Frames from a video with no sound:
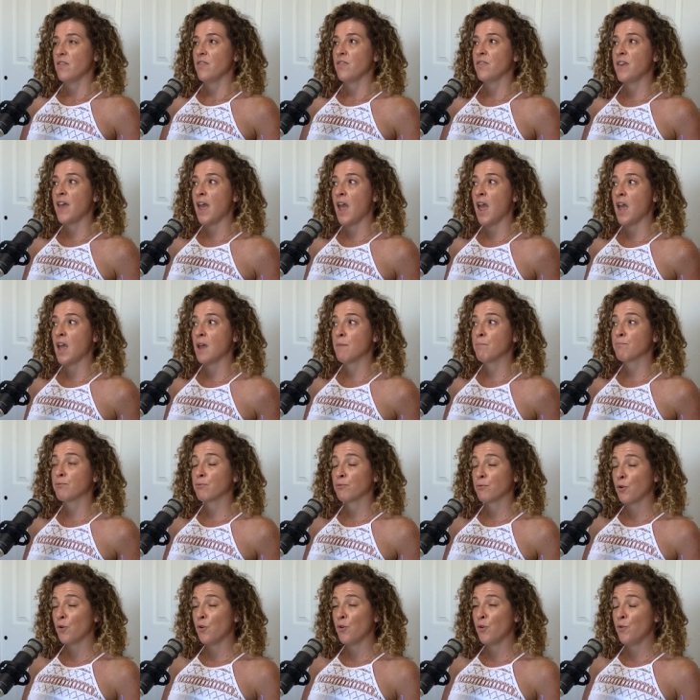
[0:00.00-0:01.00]
they
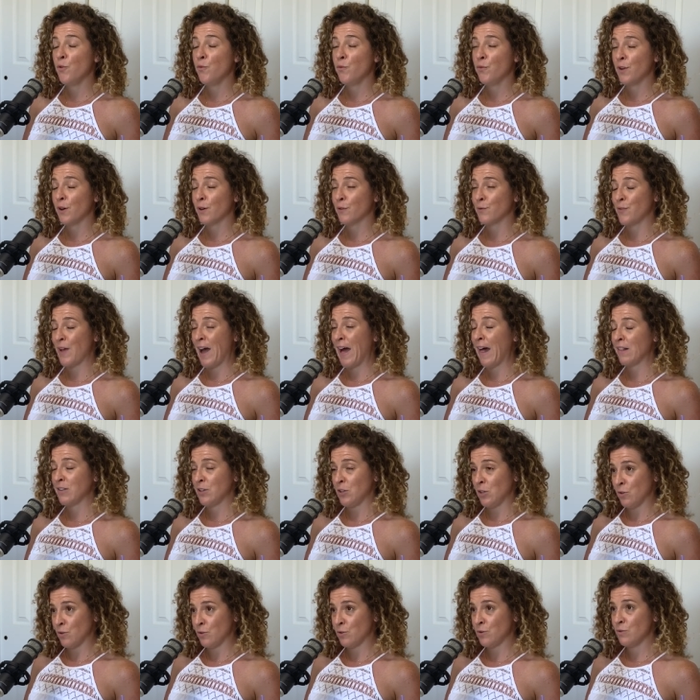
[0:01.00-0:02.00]
prove their
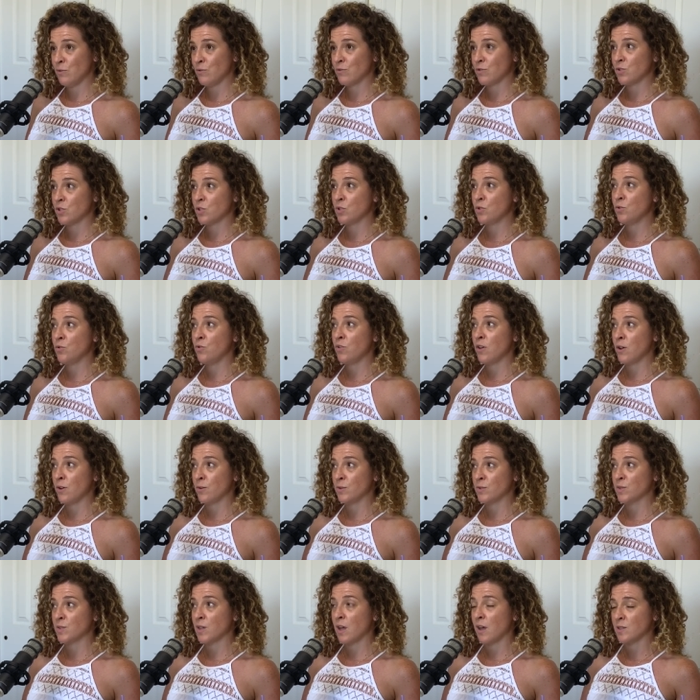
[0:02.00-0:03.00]
value to
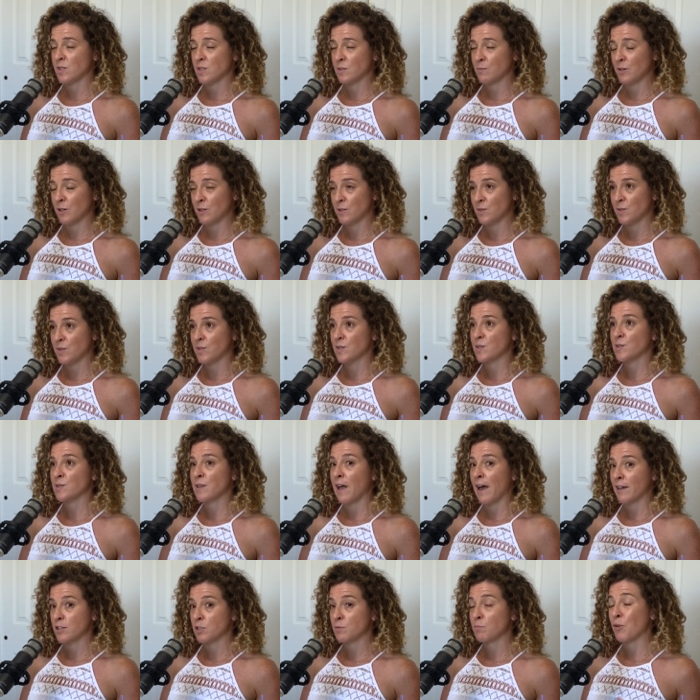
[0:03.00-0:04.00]
those customers
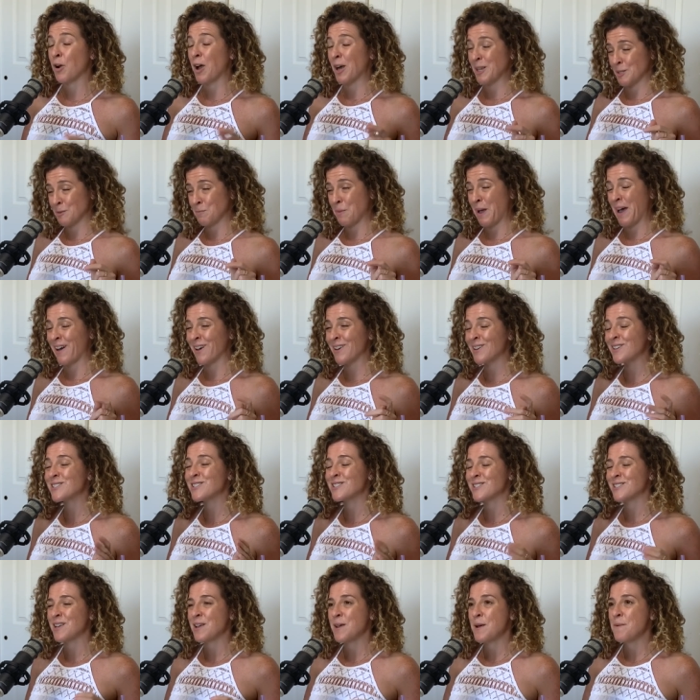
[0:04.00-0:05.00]
slash
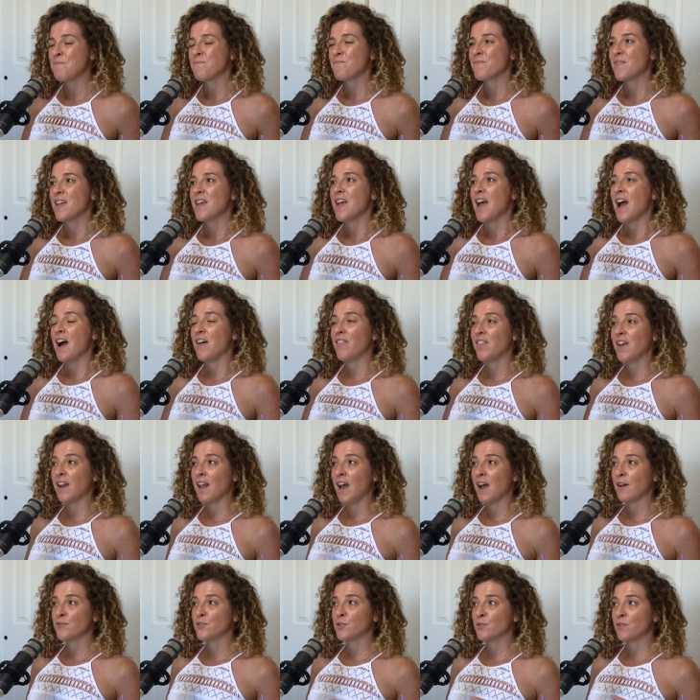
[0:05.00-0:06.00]
prospects. Yep. And then
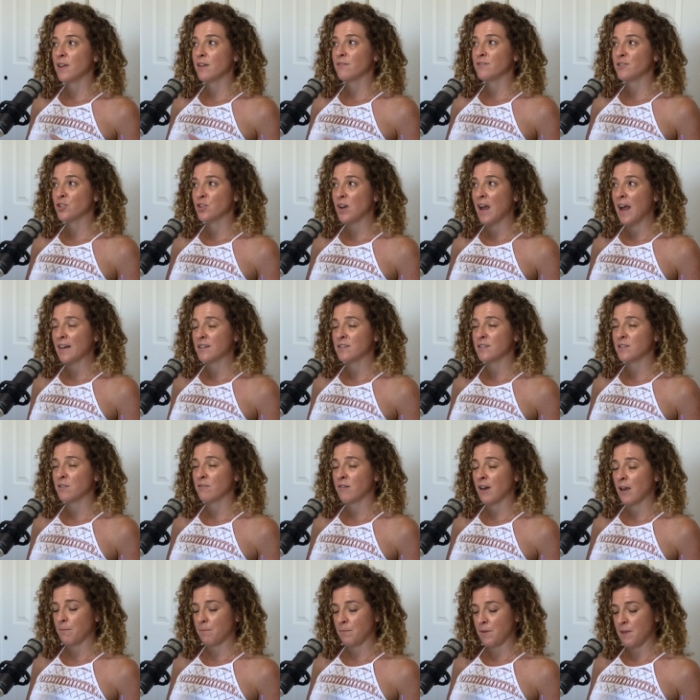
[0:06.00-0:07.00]
after they've attracted
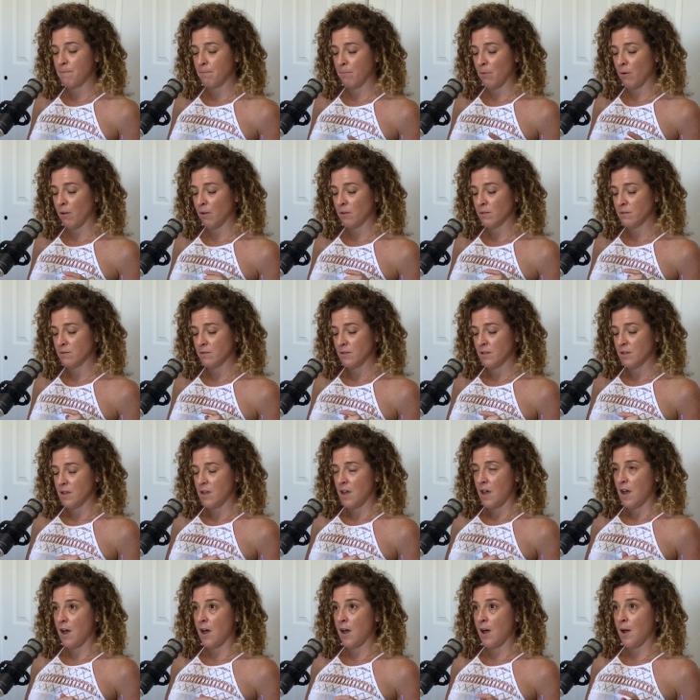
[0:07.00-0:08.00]
the right people,
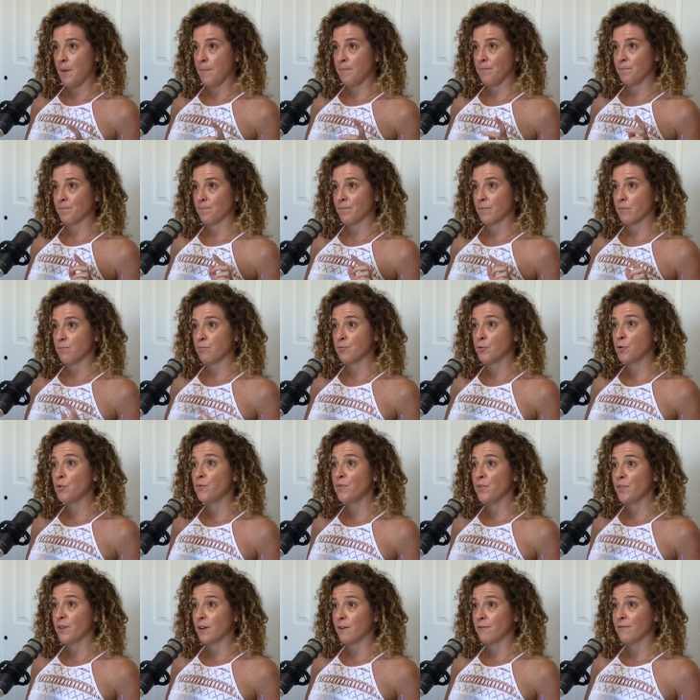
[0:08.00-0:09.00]
um,
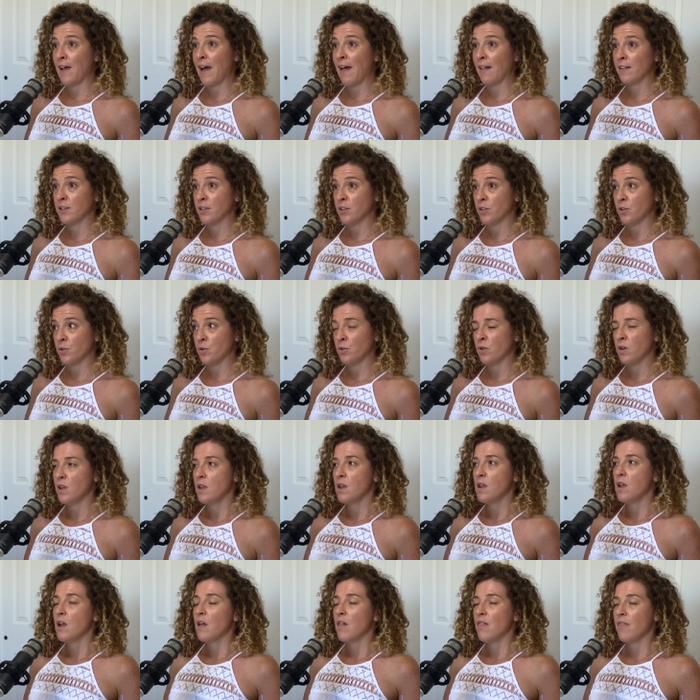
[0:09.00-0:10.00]
proven their value,
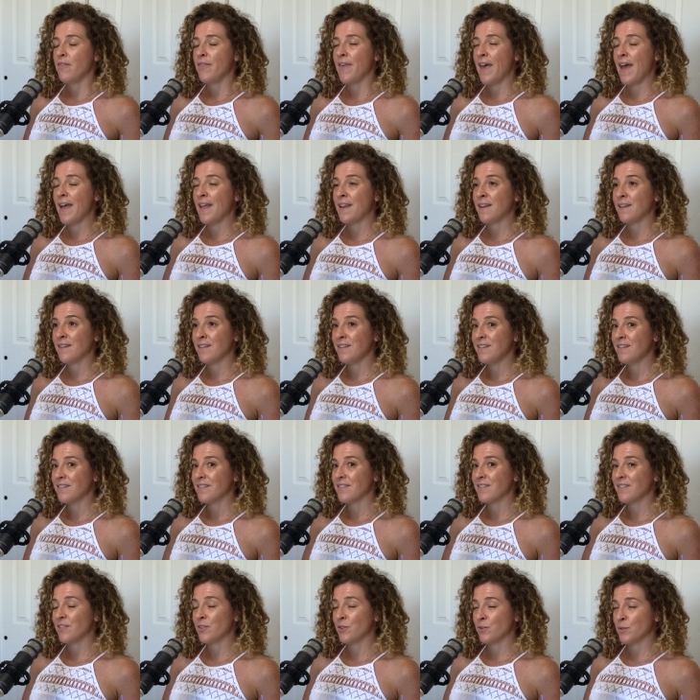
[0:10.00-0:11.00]
then
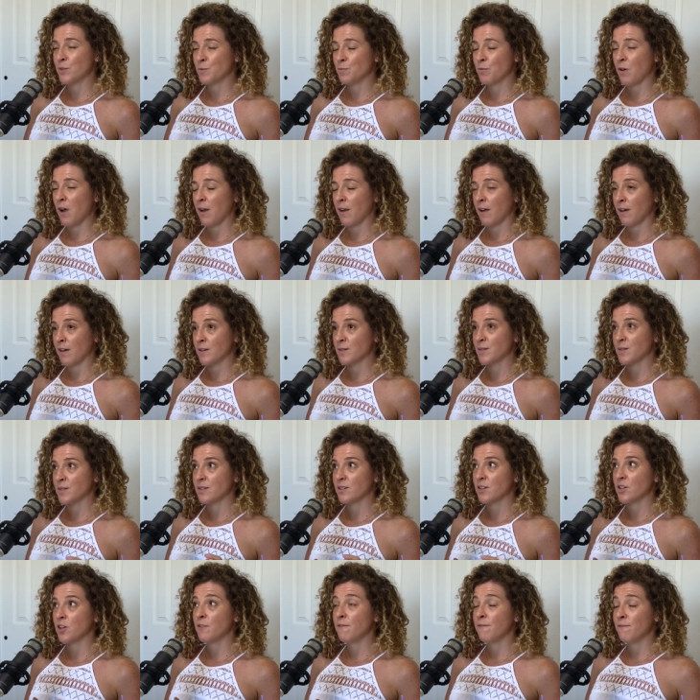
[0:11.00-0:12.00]
those products
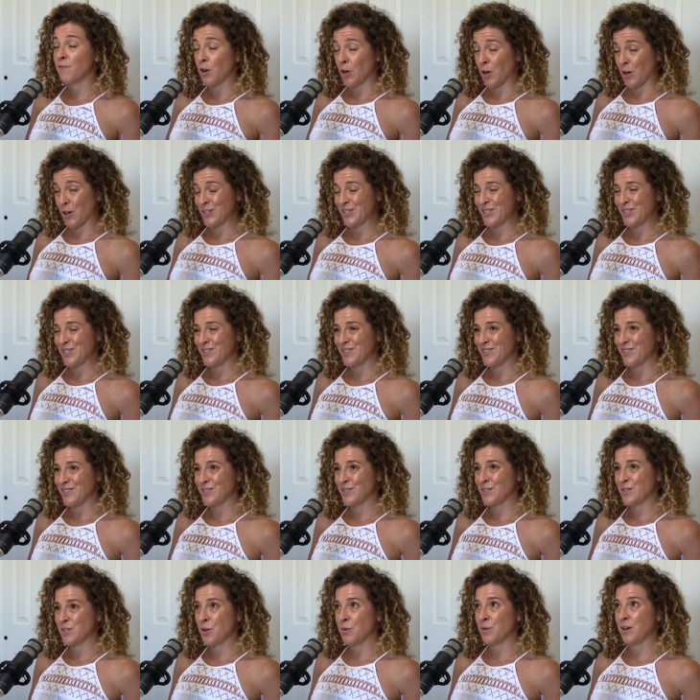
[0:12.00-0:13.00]
convert.
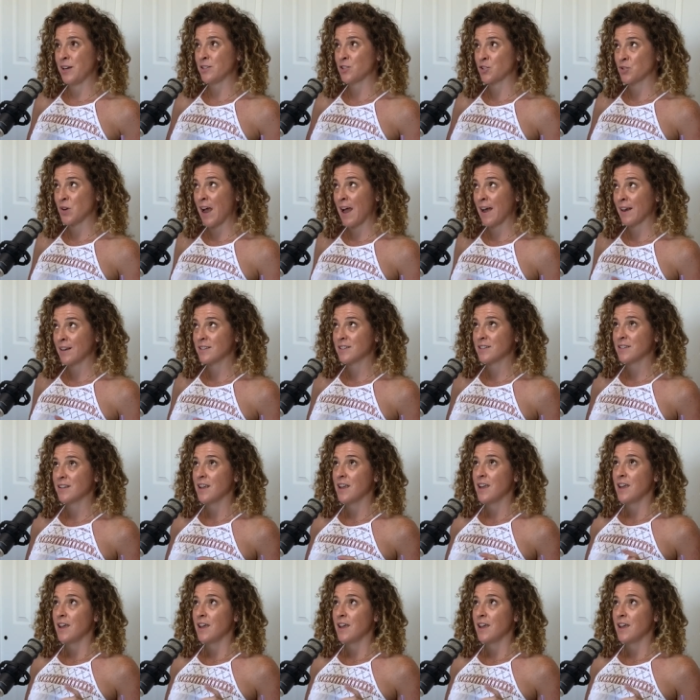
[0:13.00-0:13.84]
So attract